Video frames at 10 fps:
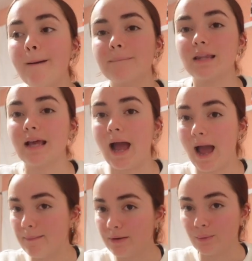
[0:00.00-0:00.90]
but like
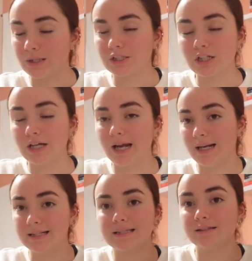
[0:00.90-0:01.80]
I'm in winter and
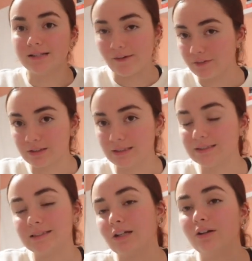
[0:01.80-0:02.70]
it's definitely
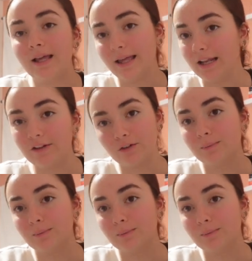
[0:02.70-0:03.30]
still hitting for